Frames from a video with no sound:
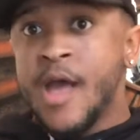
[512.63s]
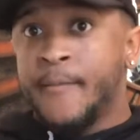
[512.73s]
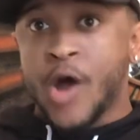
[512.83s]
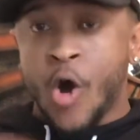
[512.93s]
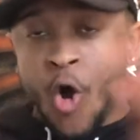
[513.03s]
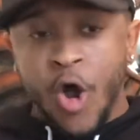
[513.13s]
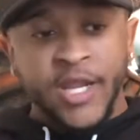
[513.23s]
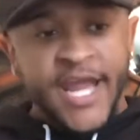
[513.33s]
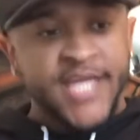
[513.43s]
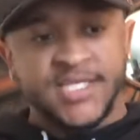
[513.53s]
But all of
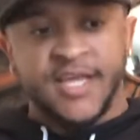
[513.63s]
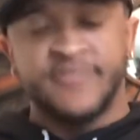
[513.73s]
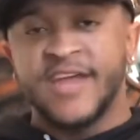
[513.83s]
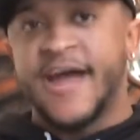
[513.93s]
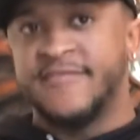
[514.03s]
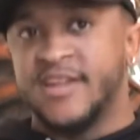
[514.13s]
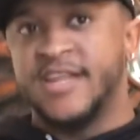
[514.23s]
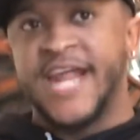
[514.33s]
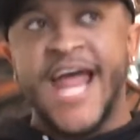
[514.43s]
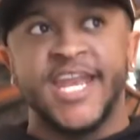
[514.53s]
that stuff that
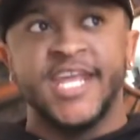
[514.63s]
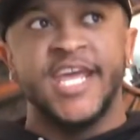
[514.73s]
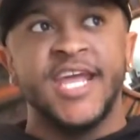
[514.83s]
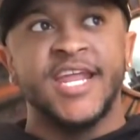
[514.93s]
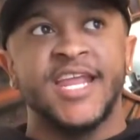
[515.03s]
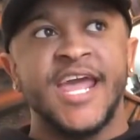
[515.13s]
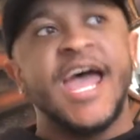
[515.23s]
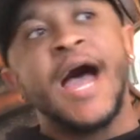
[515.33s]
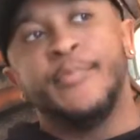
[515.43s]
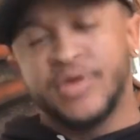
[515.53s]
I did,
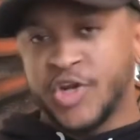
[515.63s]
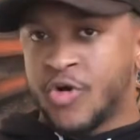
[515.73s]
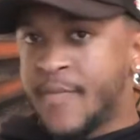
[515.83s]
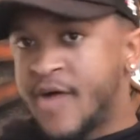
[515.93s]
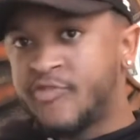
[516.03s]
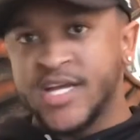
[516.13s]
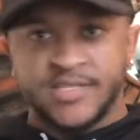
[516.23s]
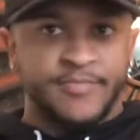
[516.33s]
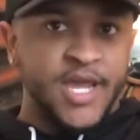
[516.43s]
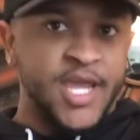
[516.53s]
I put it on my
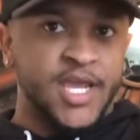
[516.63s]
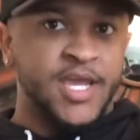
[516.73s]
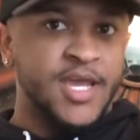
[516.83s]
resume.